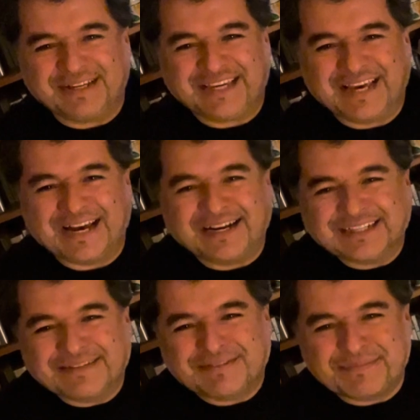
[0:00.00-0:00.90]
yeah,
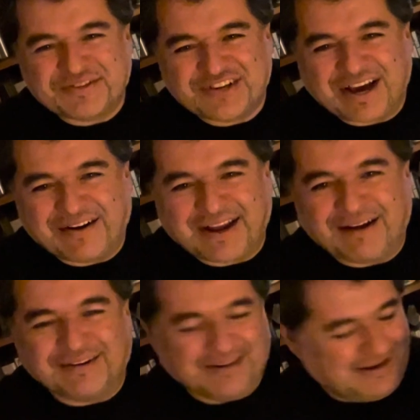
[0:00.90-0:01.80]
give them a shout
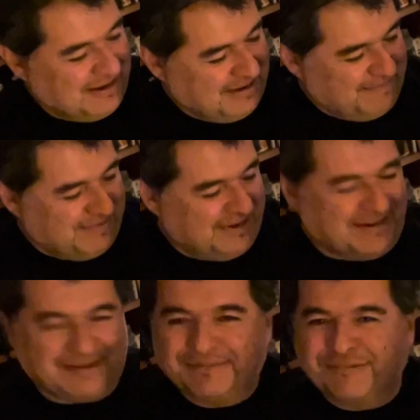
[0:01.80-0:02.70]
out.
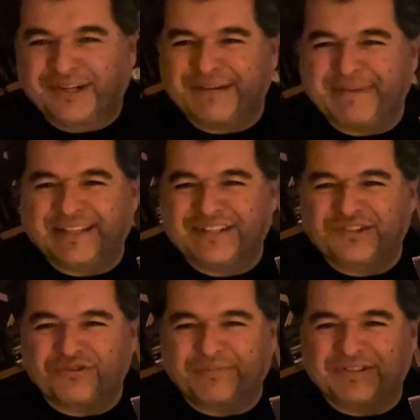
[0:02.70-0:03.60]
But we're gonna make this
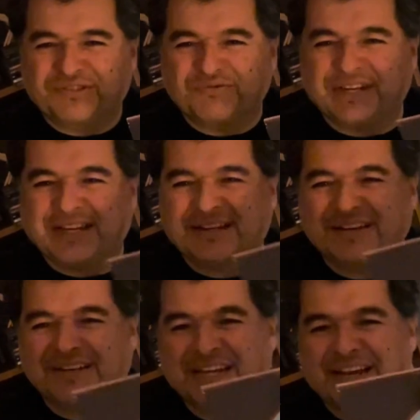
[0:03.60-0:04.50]
short but sweet
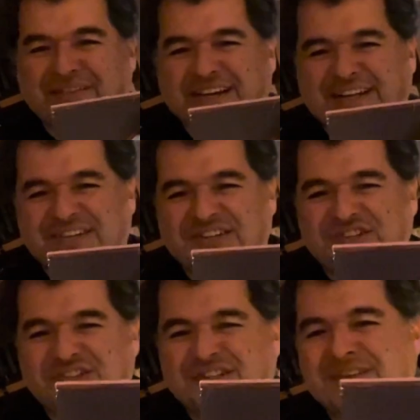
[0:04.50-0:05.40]
evening
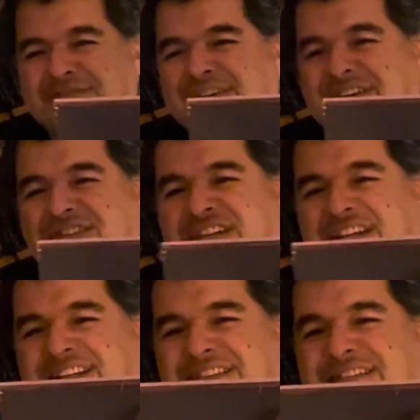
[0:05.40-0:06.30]
edition of
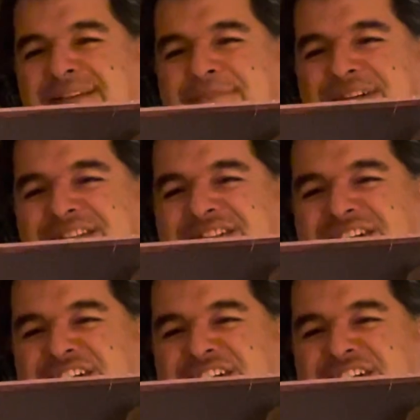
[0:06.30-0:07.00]
JD's Deep Cut Sunday